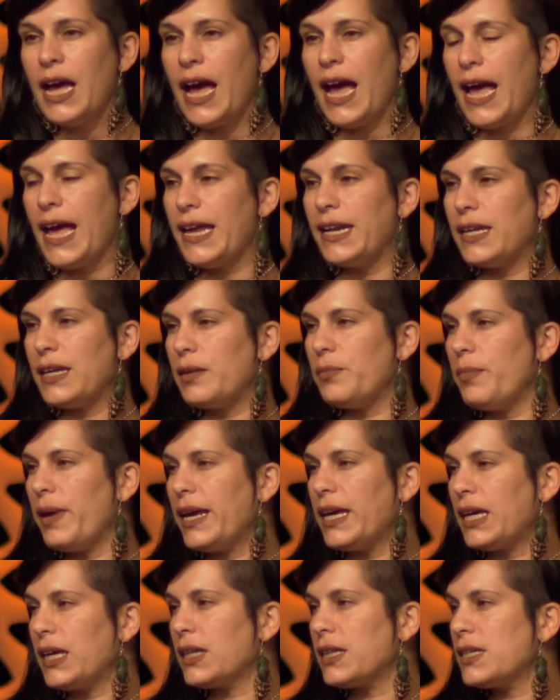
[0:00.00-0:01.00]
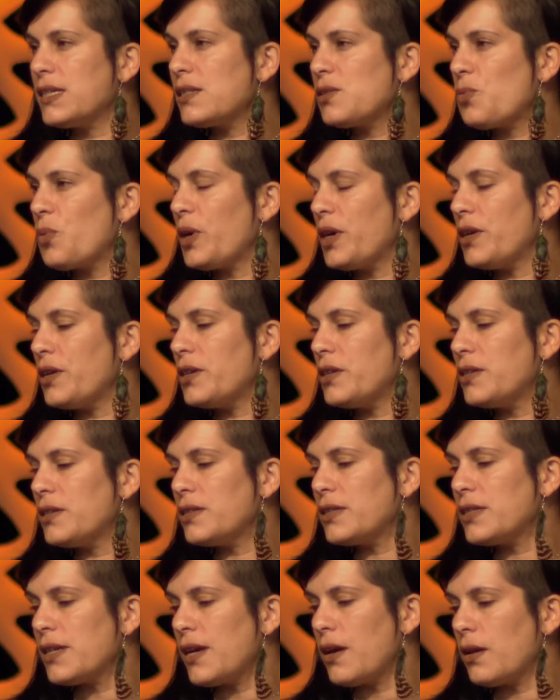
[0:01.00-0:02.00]
and in making this
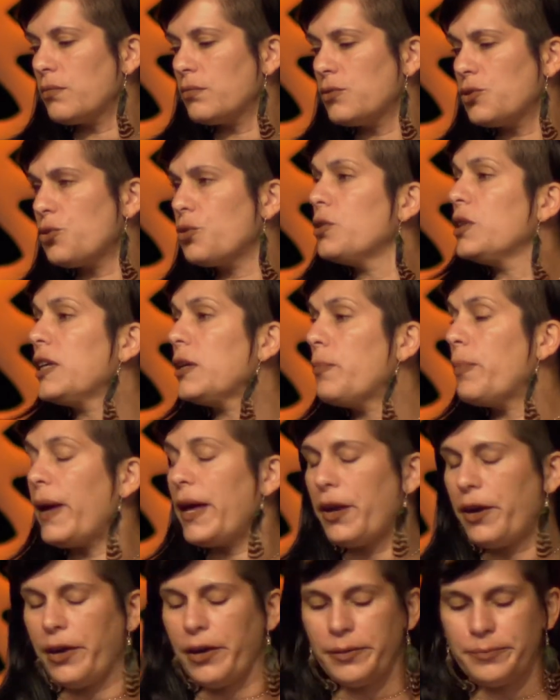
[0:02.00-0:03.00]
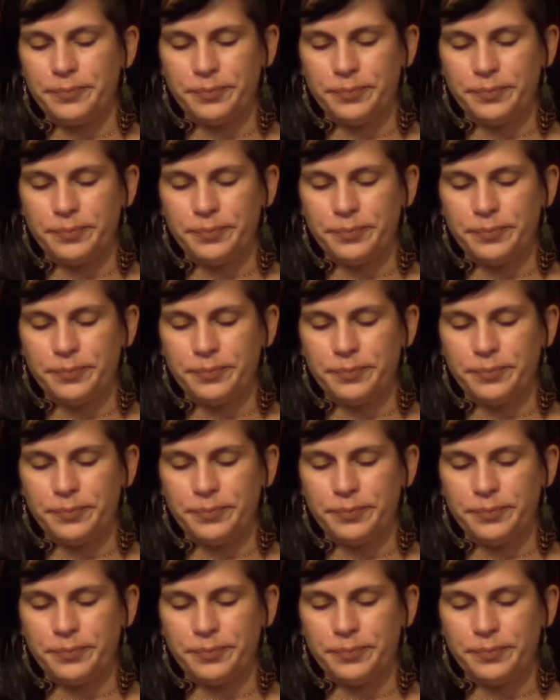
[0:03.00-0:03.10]
world truly better.